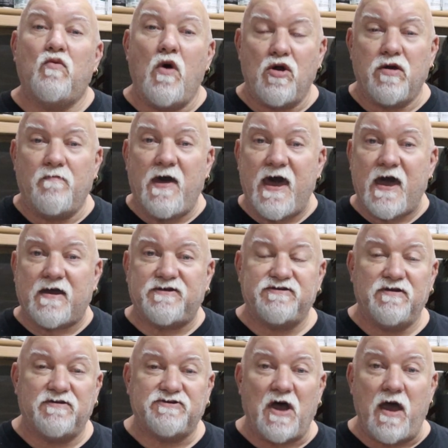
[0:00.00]
Welcome back.
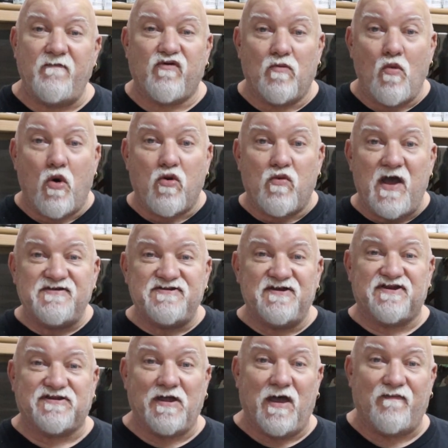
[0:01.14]
Time for more
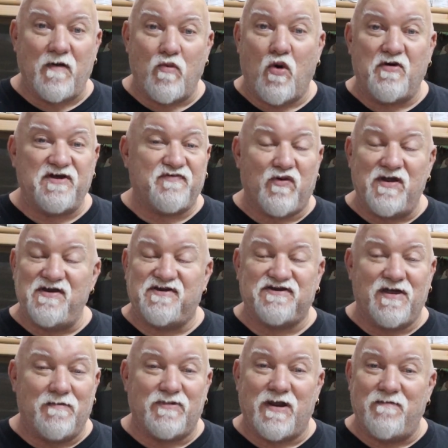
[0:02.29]
resin stuff. I'm always printing
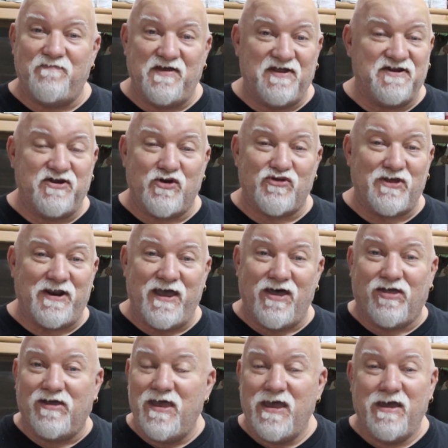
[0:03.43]
something. I'm busier than
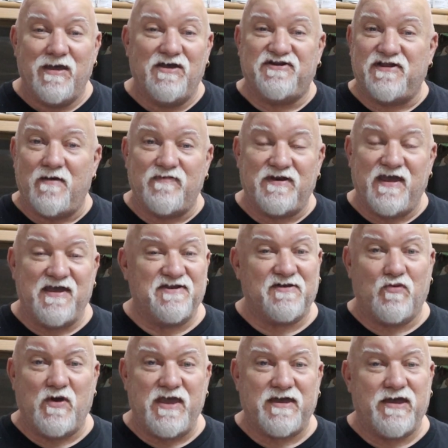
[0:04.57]
hell seven days
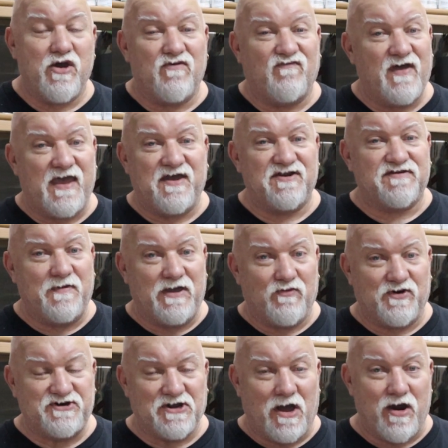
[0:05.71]
a week here in Vegas being
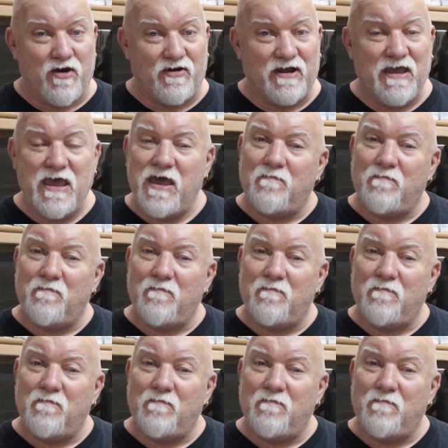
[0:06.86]
retired.